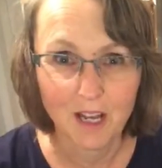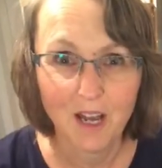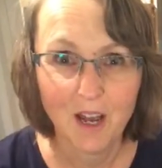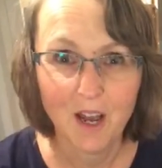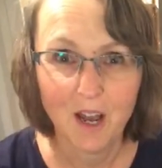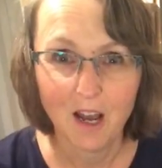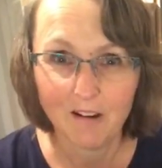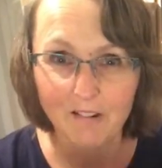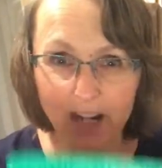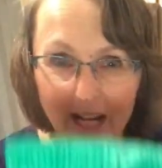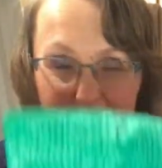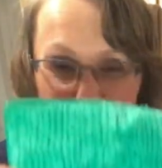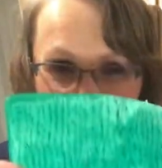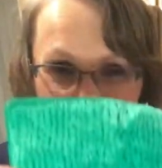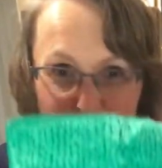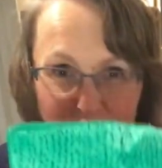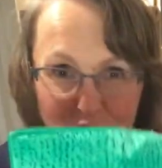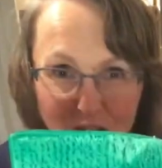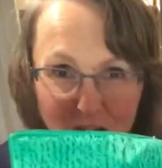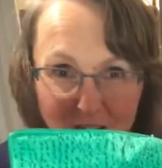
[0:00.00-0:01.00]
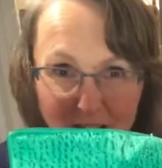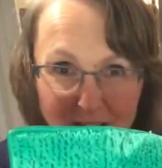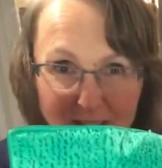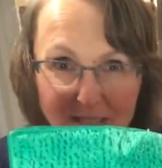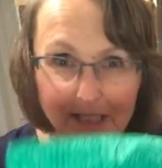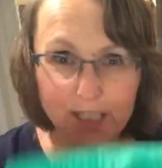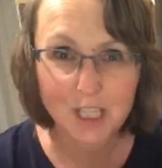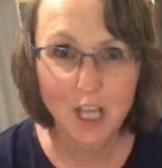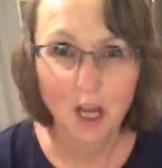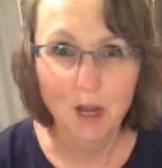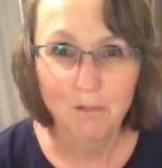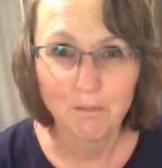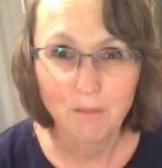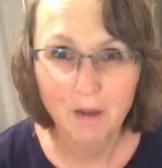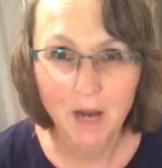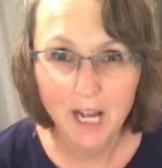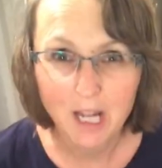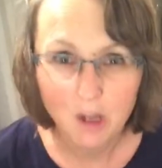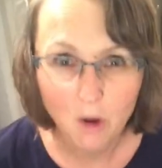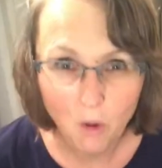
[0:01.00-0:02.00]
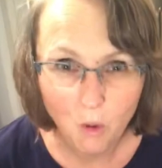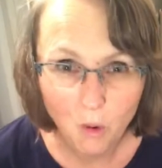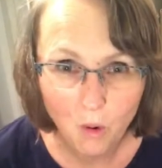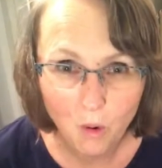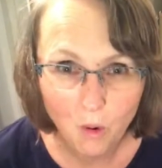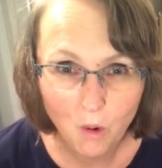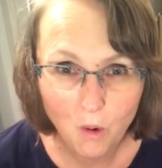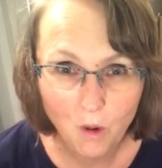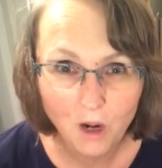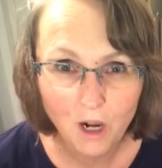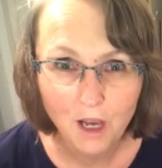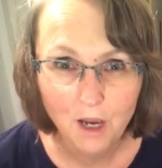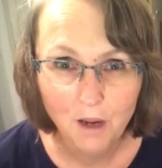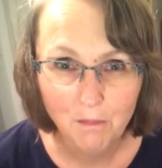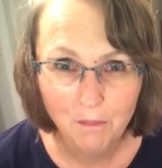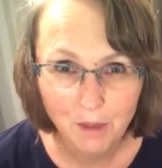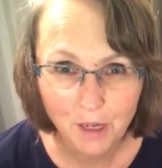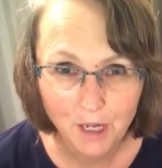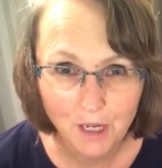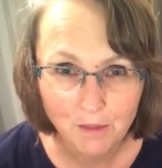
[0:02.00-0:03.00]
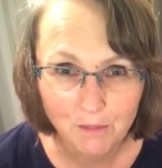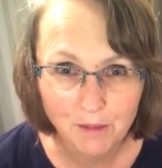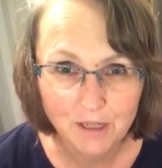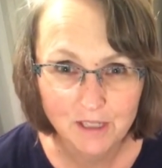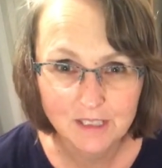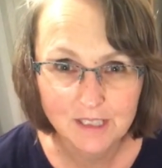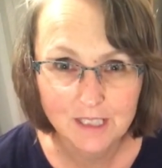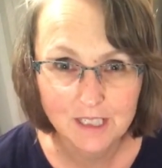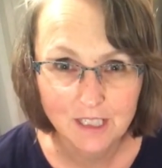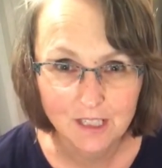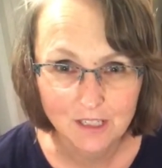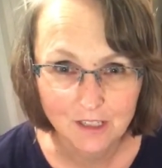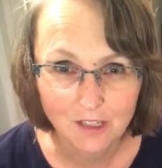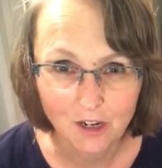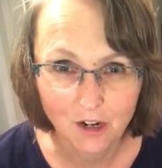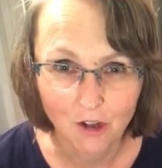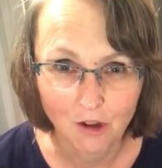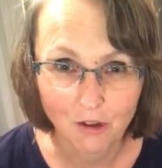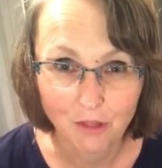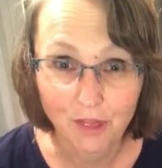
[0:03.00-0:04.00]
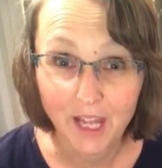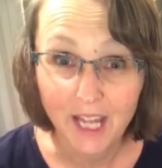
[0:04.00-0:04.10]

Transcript: All right, just my all-purpose cloth.